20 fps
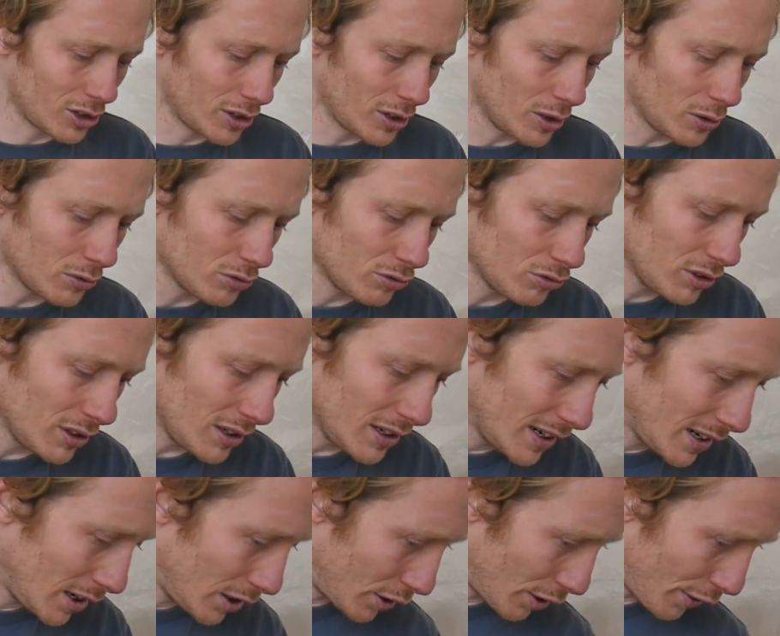You don't really
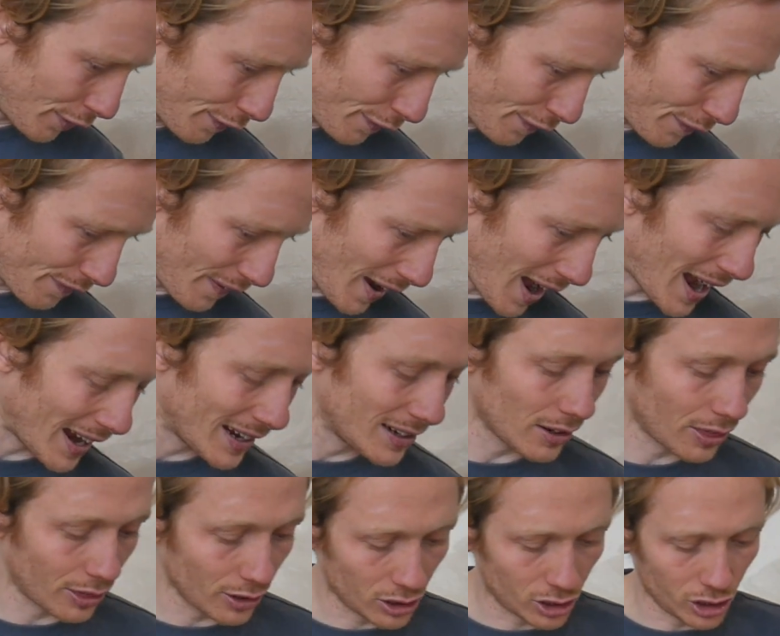need to
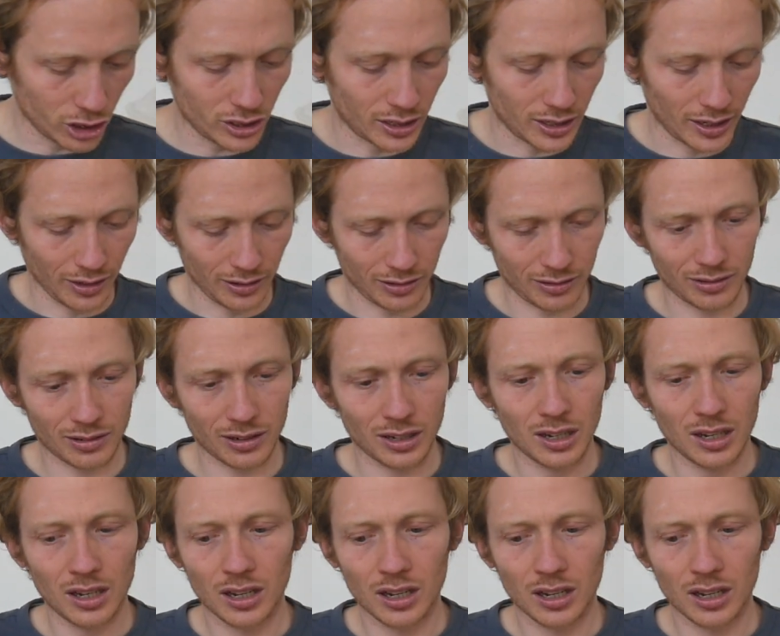find the goodness.